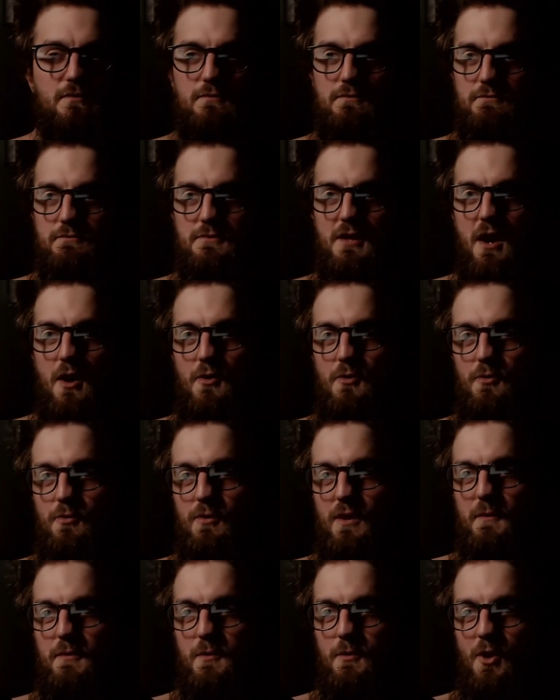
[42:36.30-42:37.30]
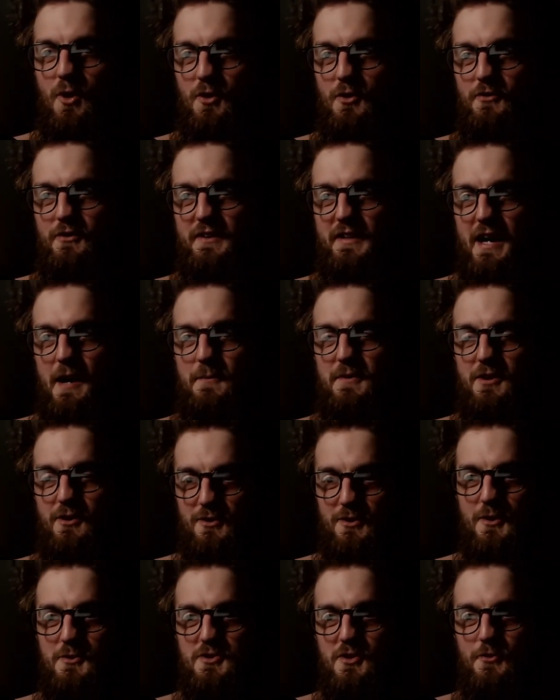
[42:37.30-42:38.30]
No, that'd be longer than that. It'd be like
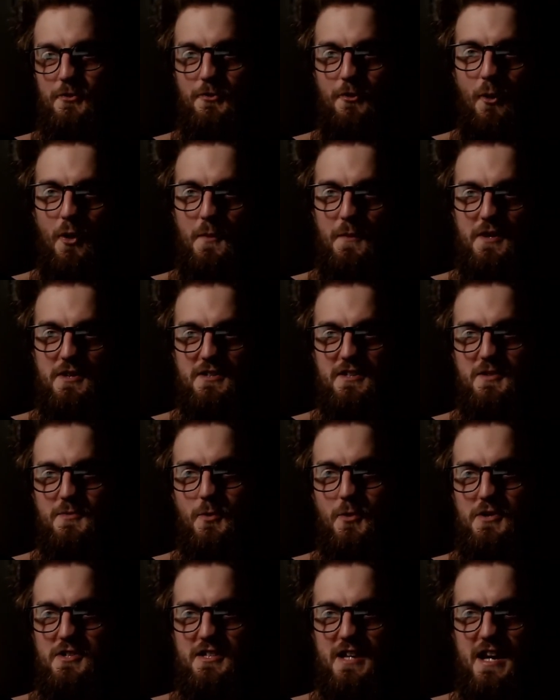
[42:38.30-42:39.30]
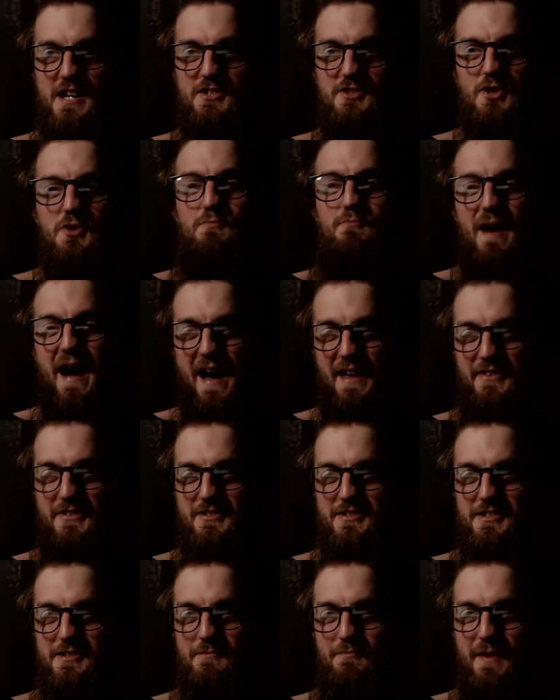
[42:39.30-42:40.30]
closer to 40 minutes at this point. Scaz, do
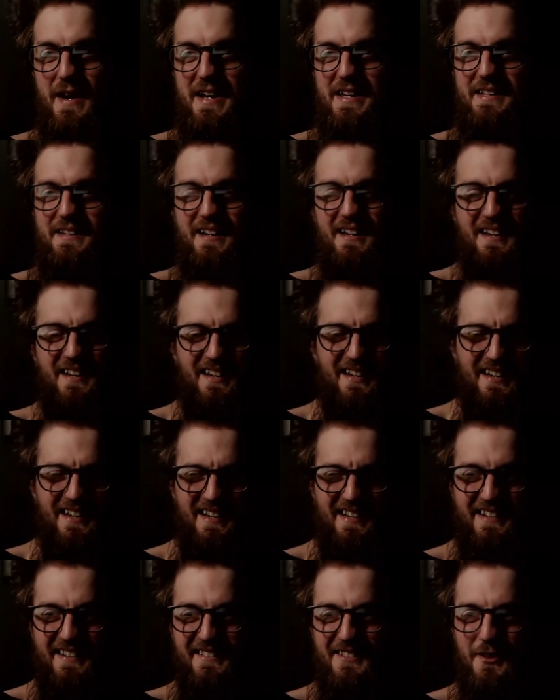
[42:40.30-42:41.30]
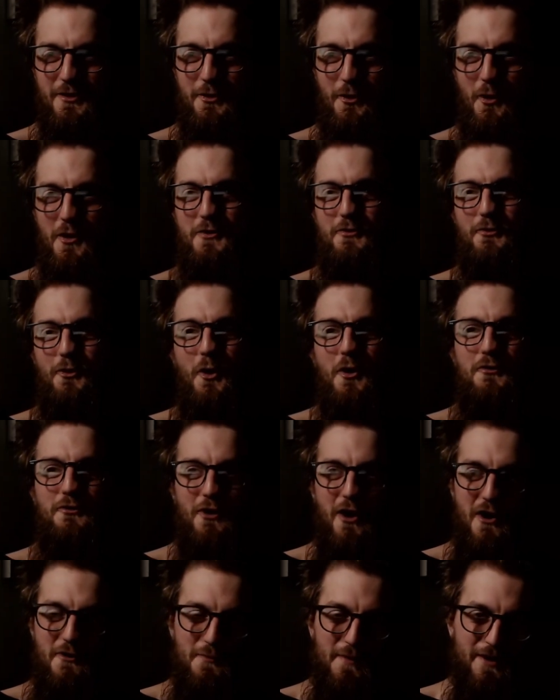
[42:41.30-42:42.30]
maths, mate.
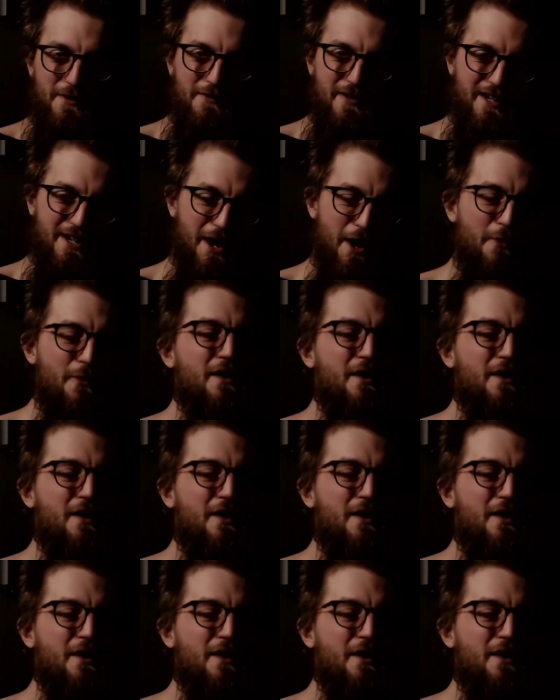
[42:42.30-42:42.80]
45-minute video.